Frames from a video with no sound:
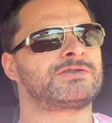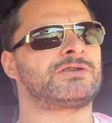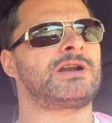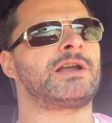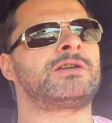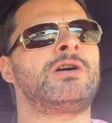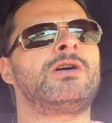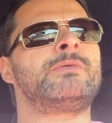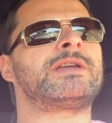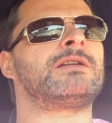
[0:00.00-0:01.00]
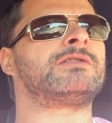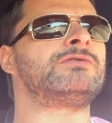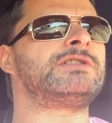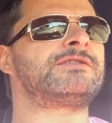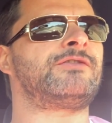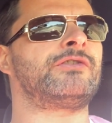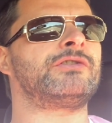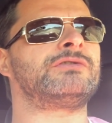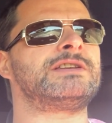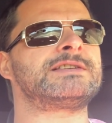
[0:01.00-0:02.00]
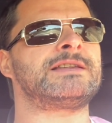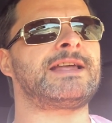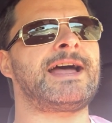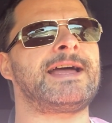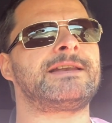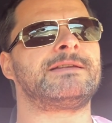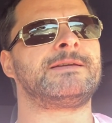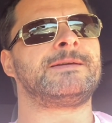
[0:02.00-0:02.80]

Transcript: So they're like, no, we cannot do this for you, this and that.